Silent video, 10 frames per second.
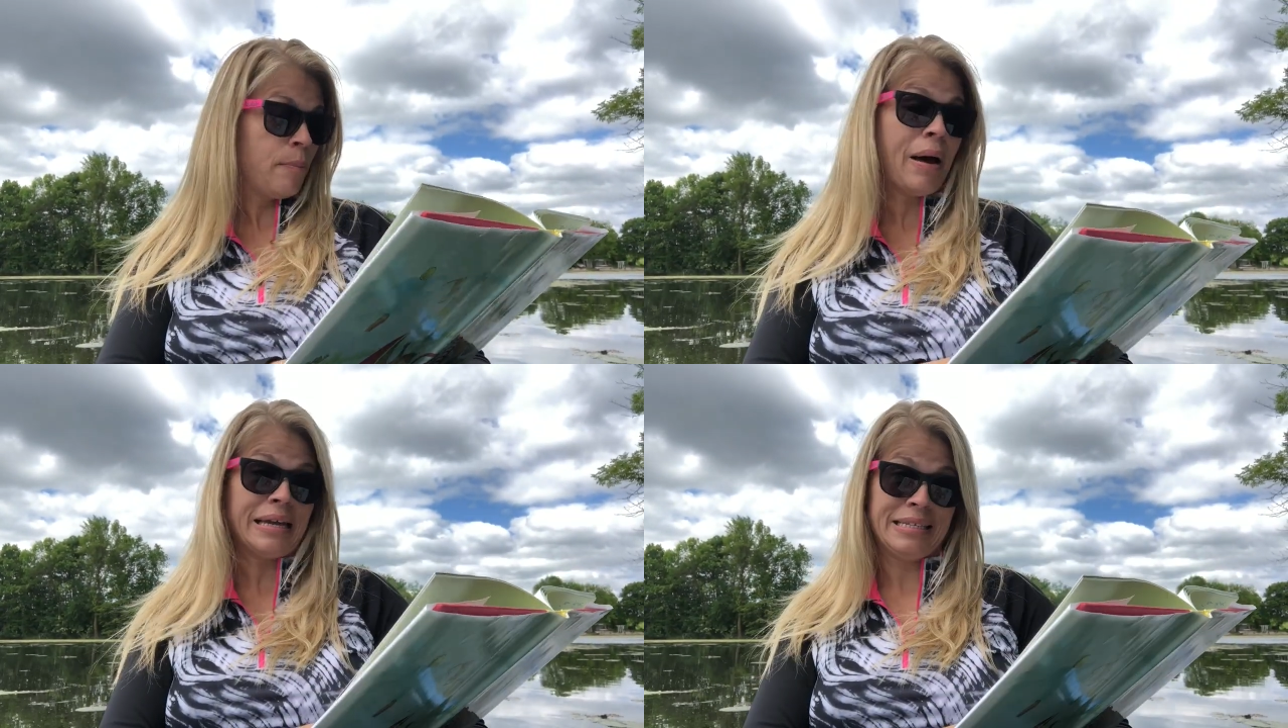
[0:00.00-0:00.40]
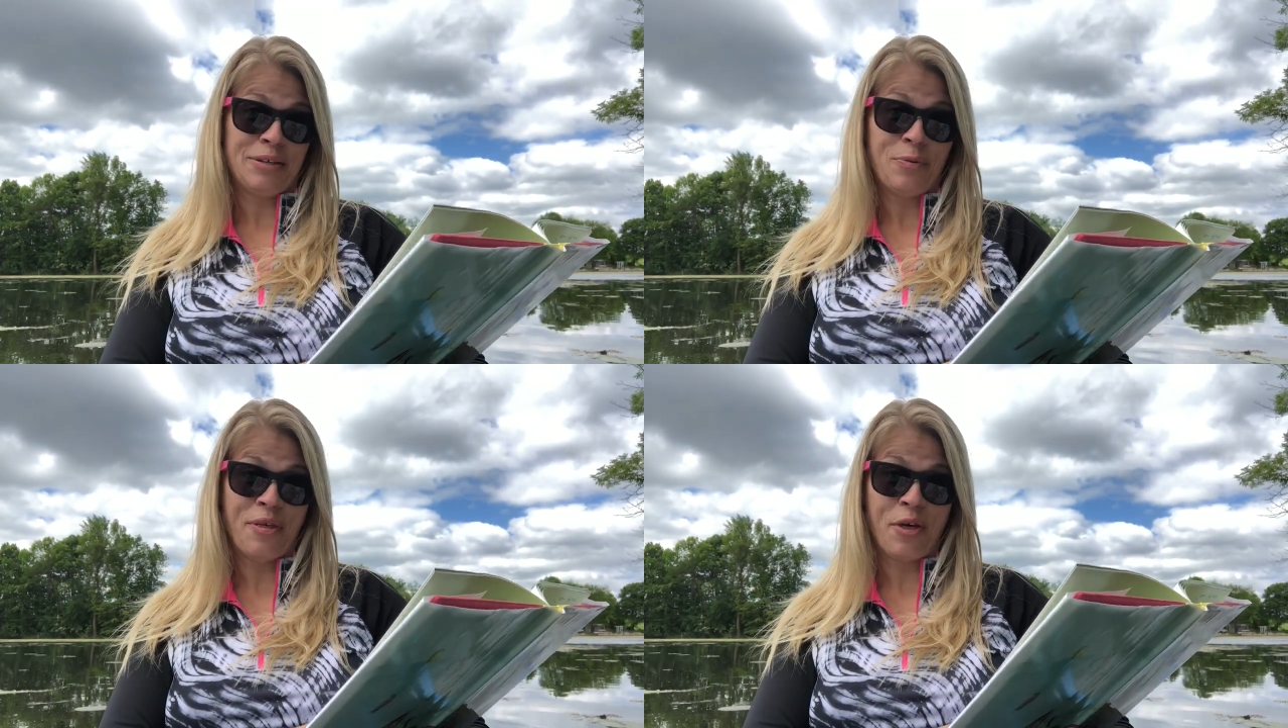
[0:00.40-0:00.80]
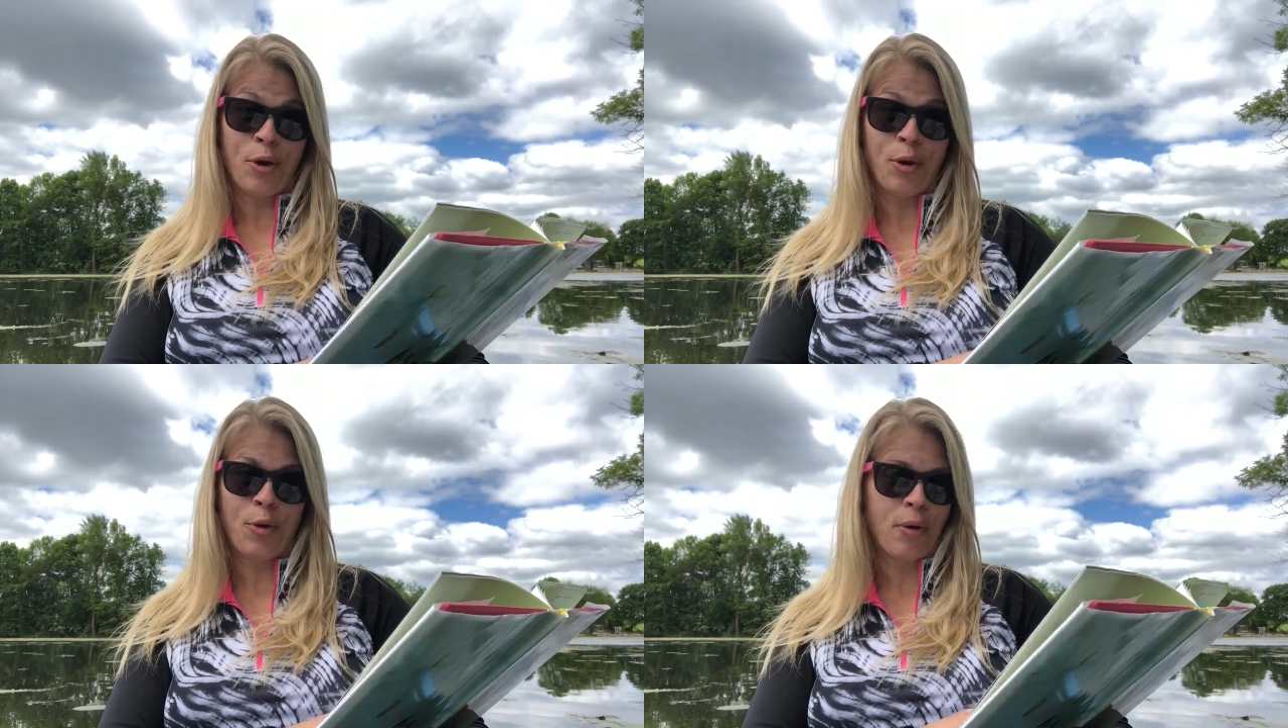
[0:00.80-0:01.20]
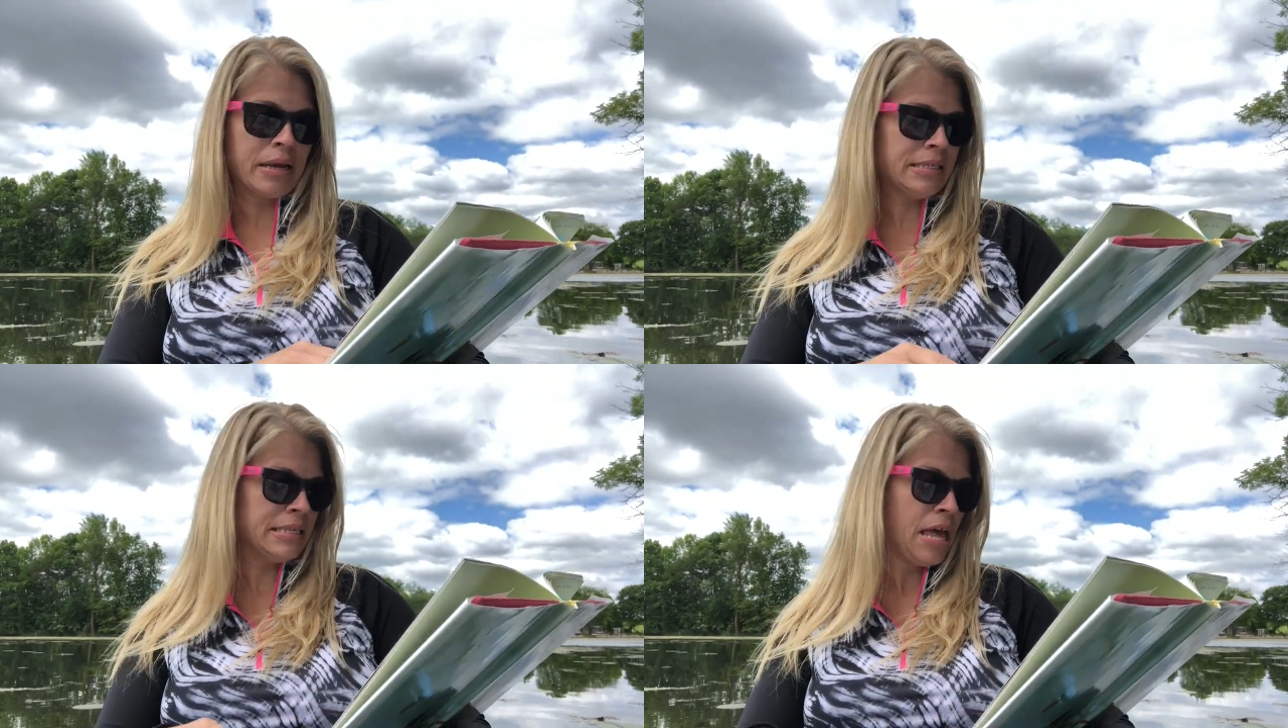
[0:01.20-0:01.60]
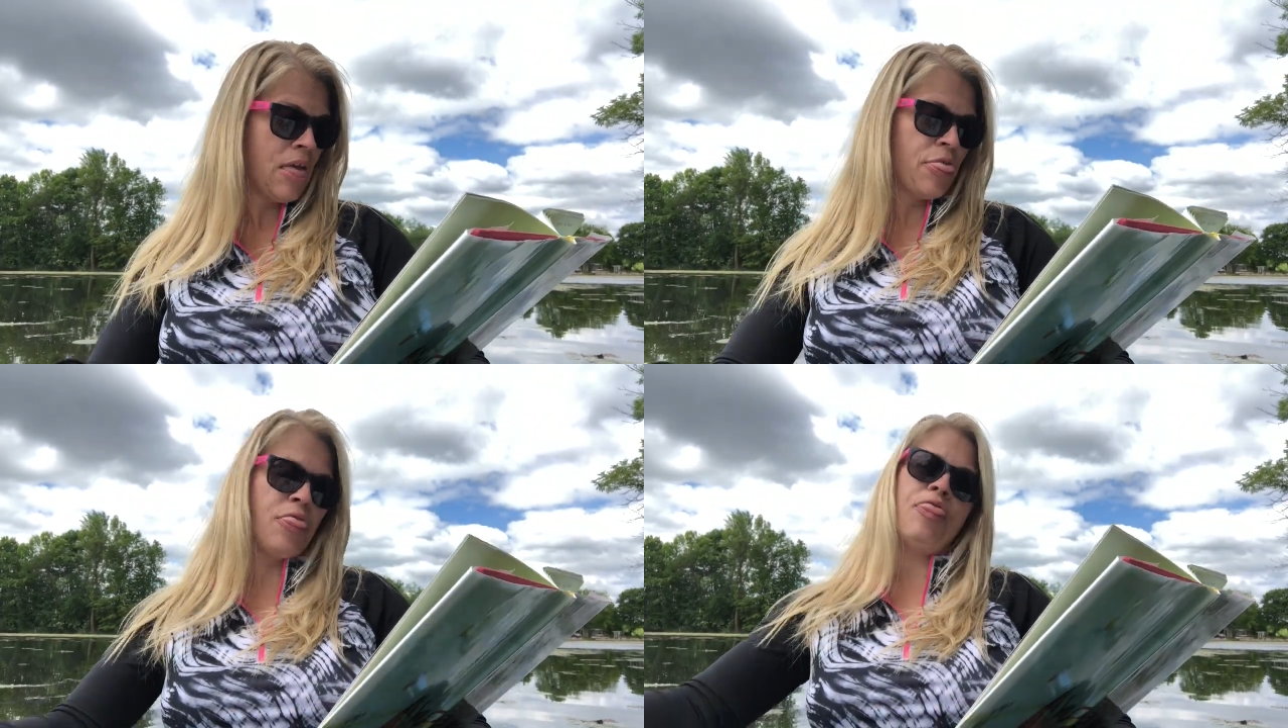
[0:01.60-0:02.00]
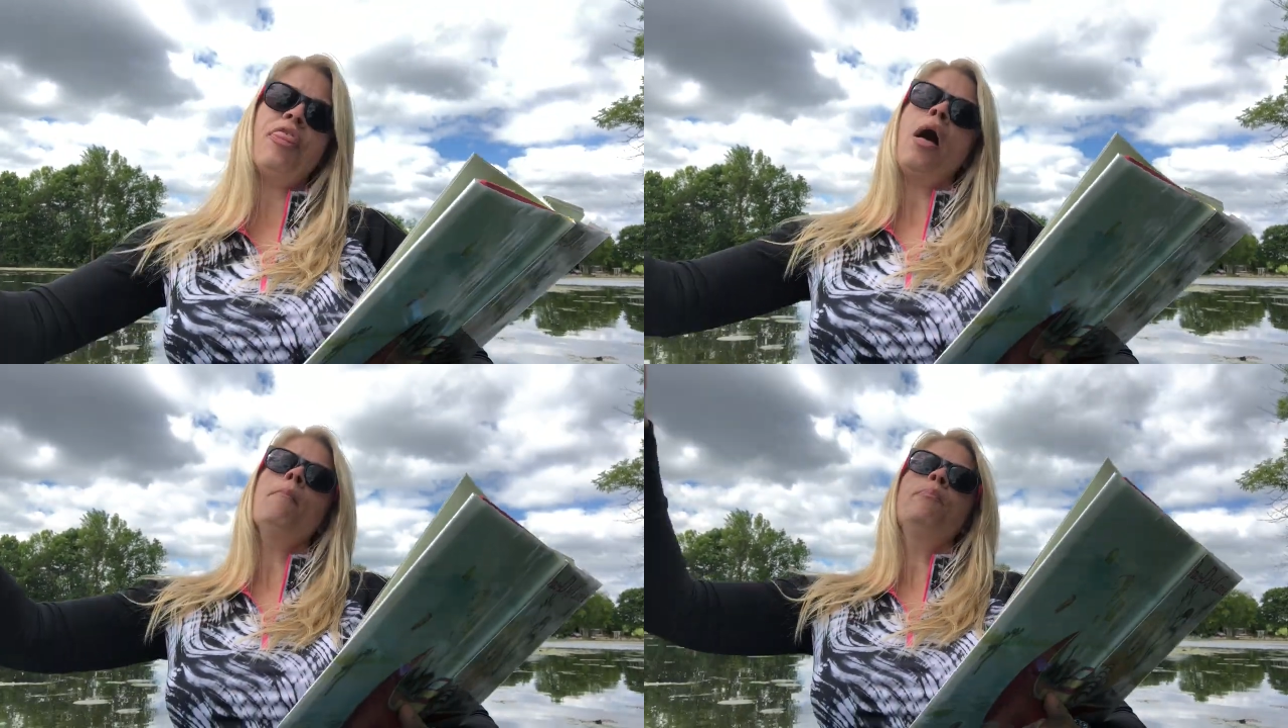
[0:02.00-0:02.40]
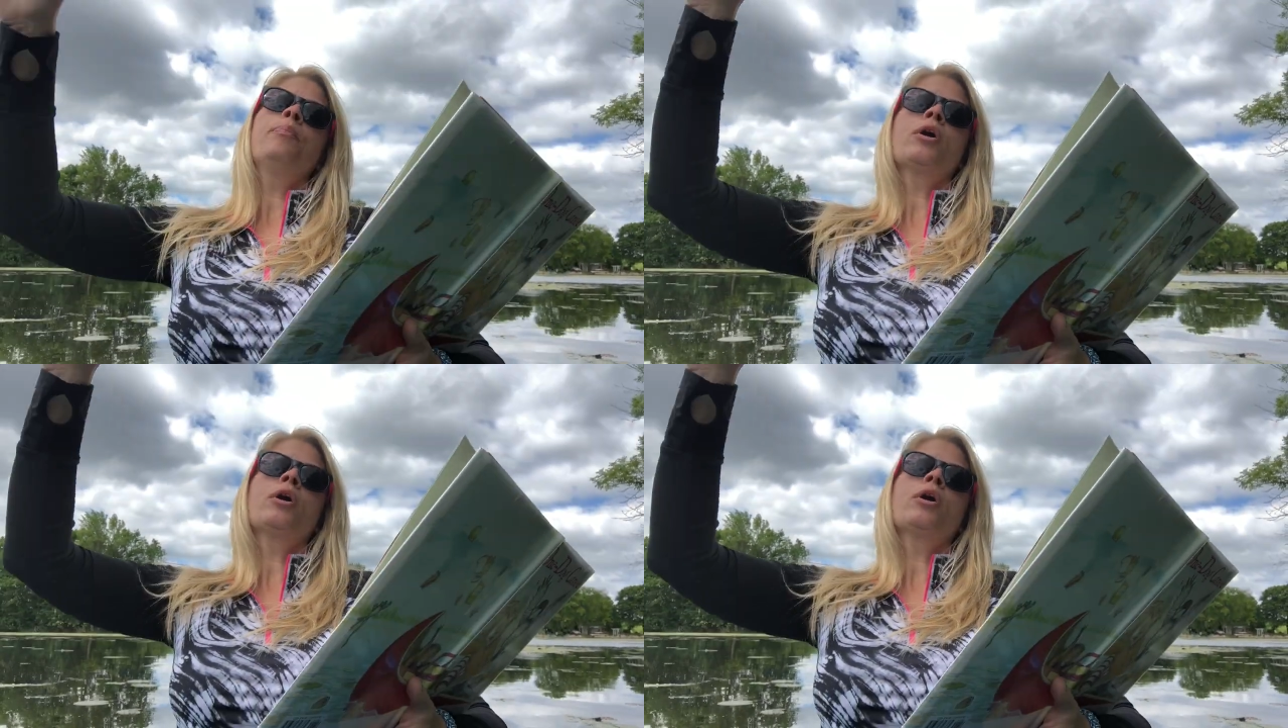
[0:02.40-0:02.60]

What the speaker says: But with a grunt, thump,